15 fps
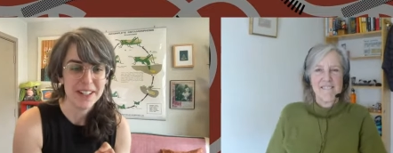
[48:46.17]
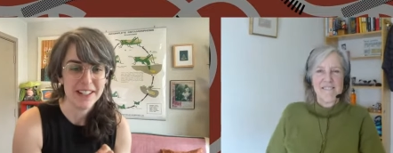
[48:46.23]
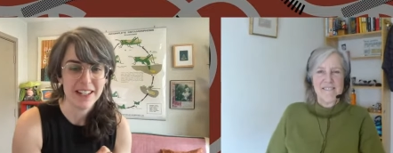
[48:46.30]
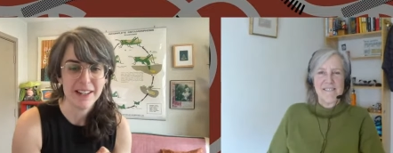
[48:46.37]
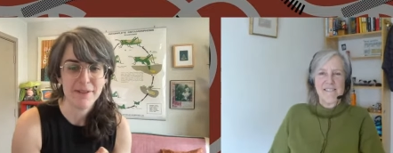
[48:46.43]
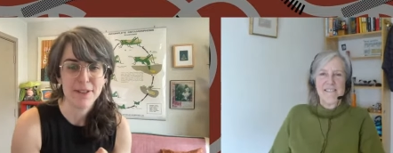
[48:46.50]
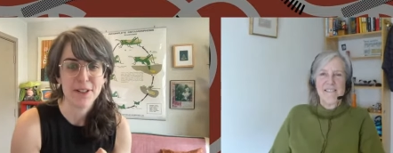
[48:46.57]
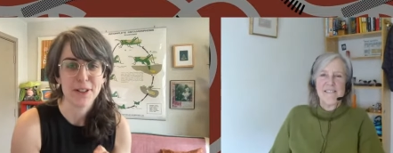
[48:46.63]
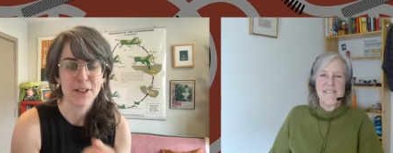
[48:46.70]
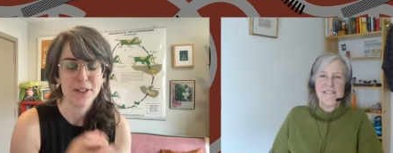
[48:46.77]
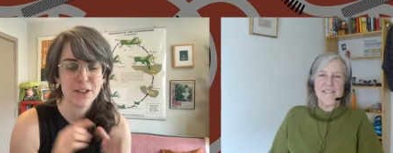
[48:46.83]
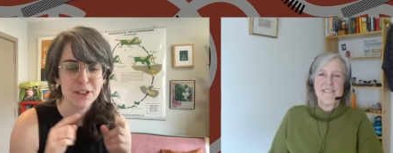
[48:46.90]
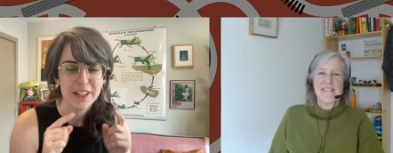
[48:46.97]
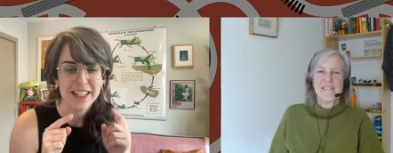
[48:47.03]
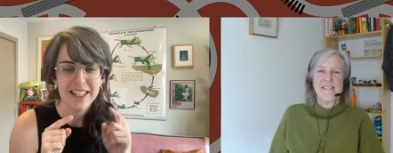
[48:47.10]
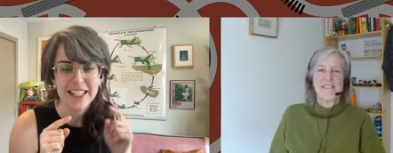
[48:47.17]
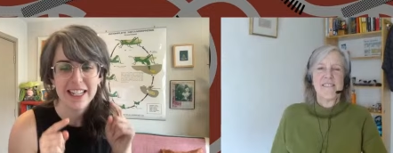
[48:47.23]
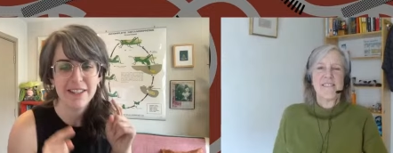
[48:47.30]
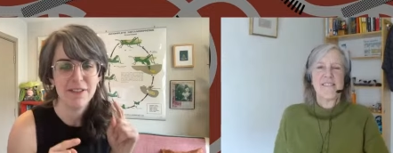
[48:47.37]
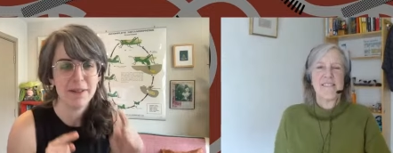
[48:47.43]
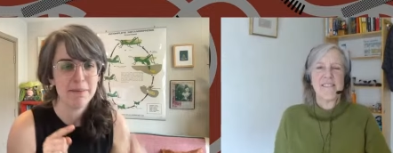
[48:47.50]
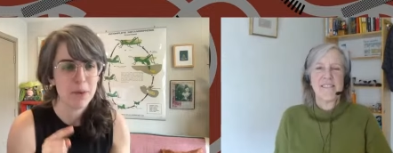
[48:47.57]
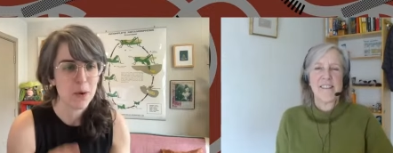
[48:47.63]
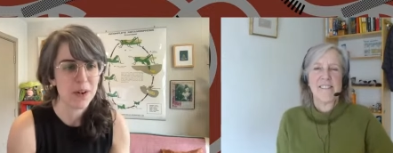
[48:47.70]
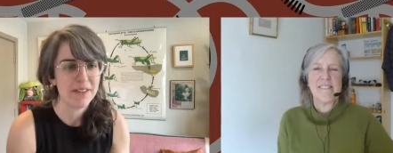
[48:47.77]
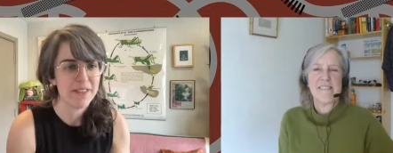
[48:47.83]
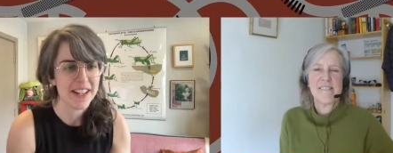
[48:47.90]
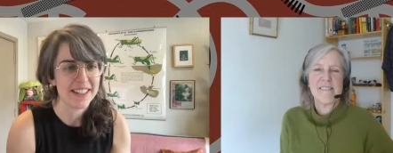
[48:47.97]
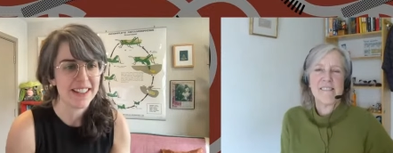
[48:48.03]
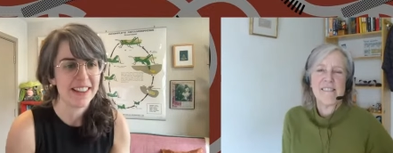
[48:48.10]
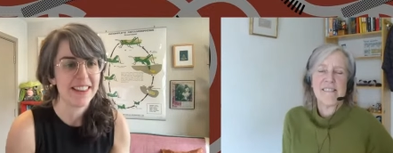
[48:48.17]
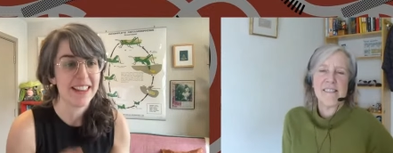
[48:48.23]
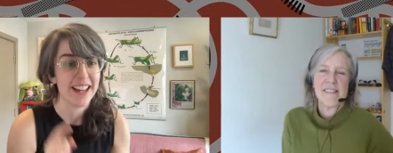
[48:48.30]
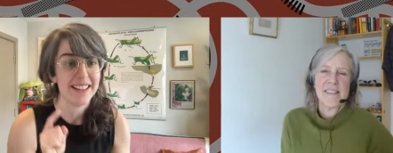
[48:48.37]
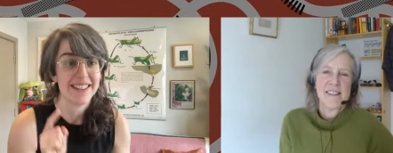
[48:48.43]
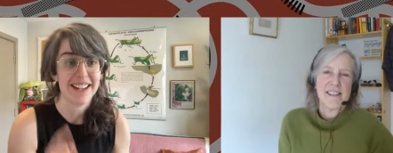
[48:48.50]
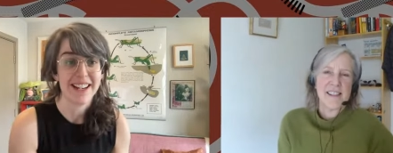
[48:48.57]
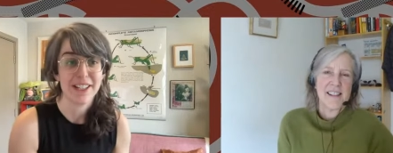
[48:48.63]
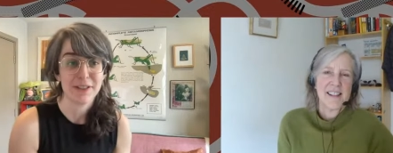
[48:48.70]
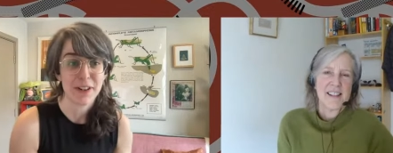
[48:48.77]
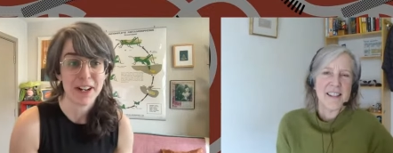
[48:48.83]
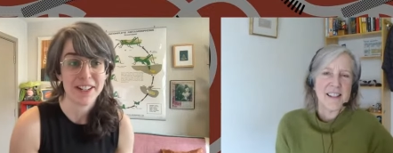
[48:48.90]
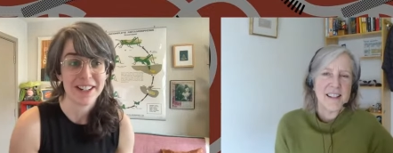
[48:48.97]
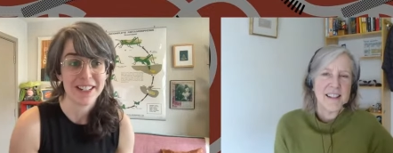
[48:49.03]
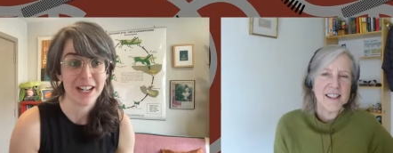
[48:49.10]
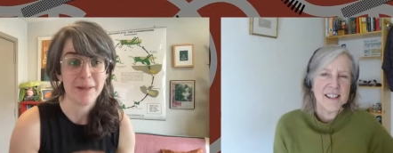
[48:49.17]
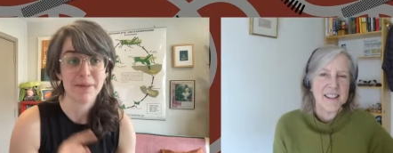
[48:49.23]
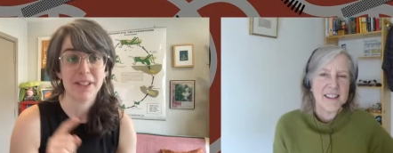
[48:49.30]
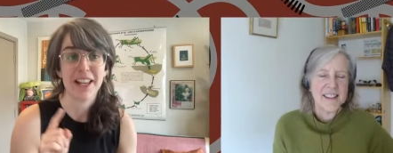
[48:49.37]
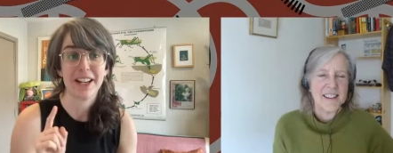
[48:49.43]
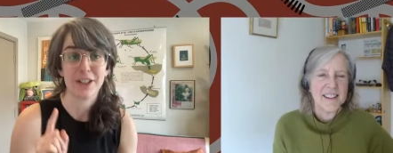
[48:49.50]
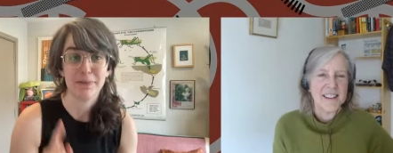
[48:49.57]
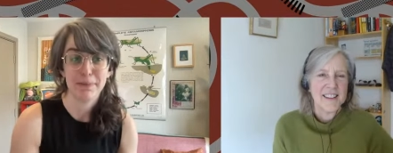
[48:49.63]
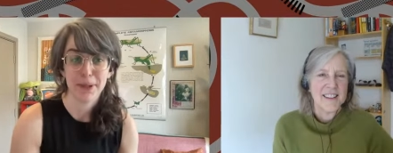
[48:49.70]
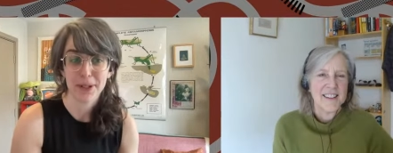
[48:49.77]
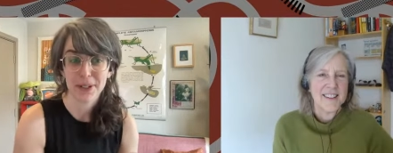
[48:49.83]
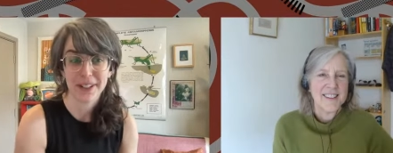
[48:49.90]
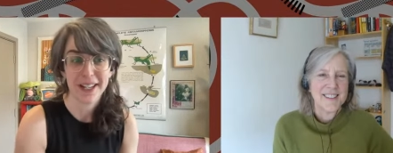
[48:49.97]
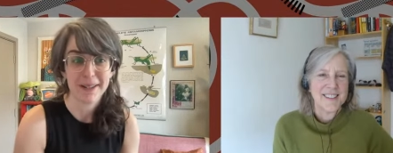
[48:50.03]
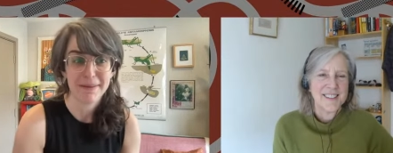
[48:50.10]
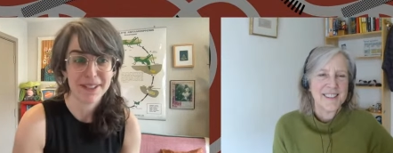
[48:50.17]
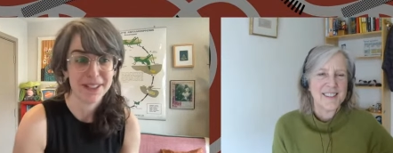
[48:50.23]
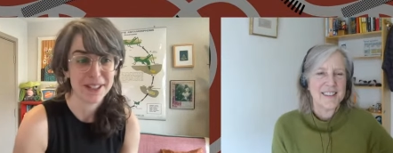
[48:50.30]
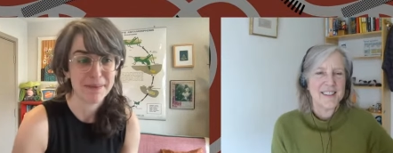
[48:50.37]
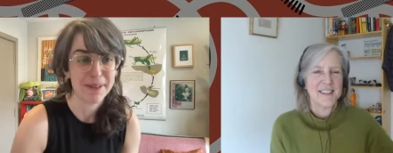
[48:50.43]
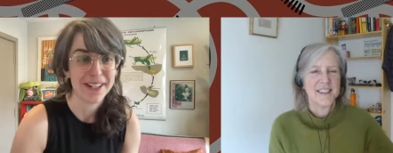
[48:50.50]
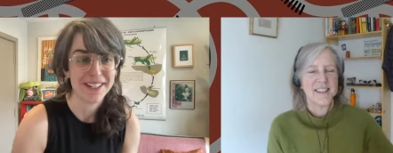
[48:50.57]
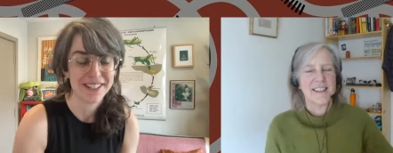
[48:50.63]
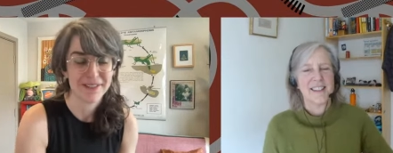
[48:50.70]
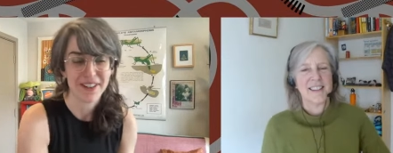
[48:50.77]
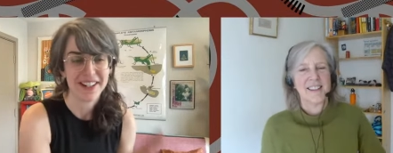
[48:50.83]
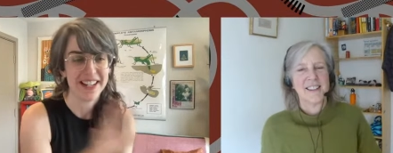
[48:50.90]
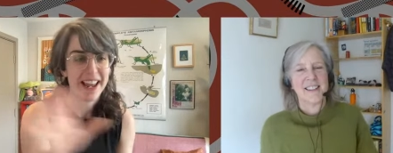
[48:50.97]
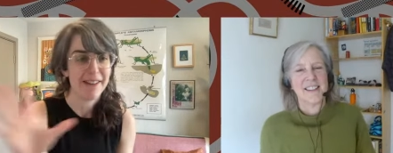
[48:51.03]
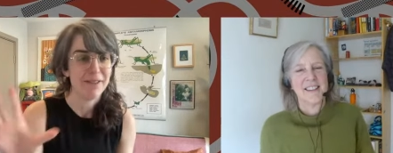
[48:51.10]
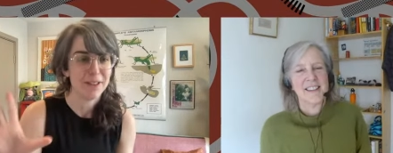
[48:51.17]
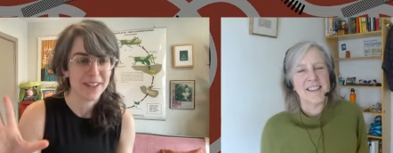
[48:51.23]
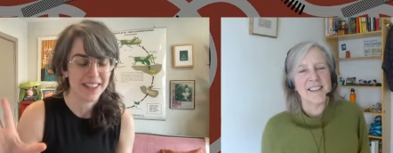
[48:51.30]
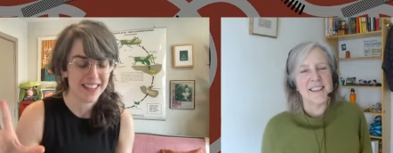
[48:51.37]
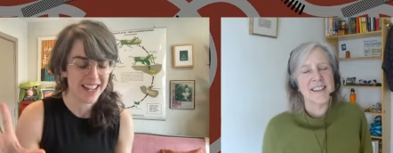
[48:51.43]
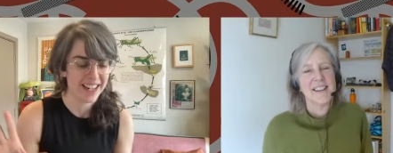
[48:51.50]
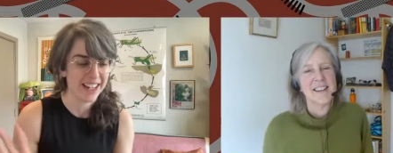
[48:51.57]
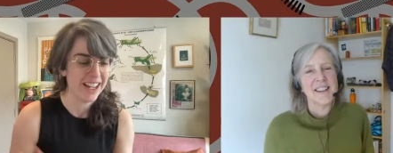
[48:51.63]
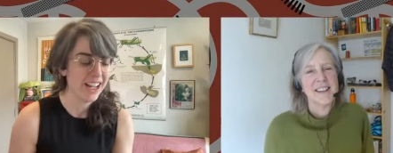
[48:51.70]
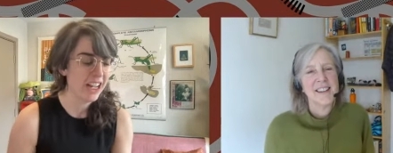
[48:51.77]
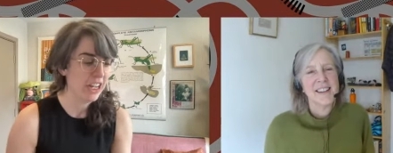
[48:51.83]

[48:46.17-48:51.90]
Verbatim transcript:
Speaker 1: it. If you're even more invested in that, sciencefriday.com slash book club is the place to find everything.